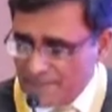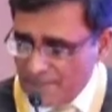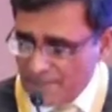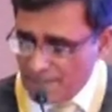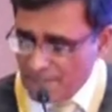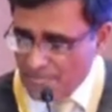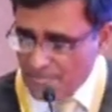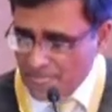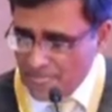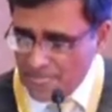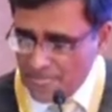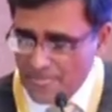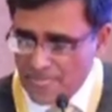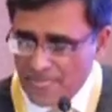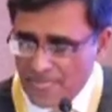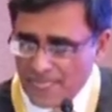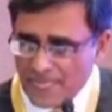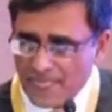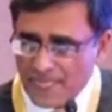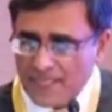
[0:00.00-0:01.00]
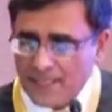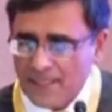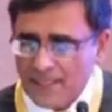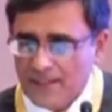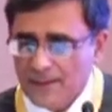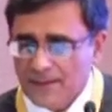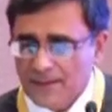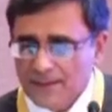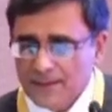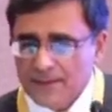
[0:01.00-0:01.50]

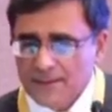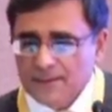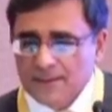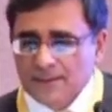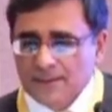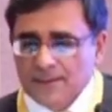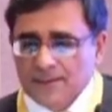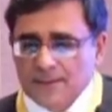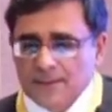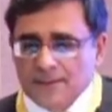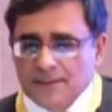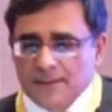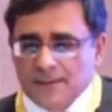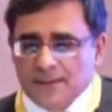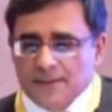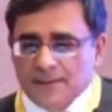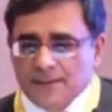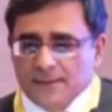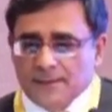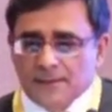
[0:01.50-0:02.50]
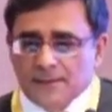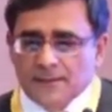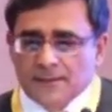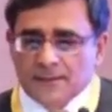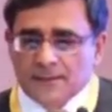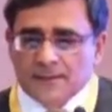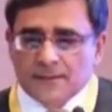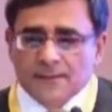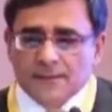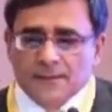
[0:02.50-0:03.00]

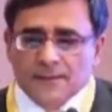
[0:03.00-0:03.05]
(no one is talking)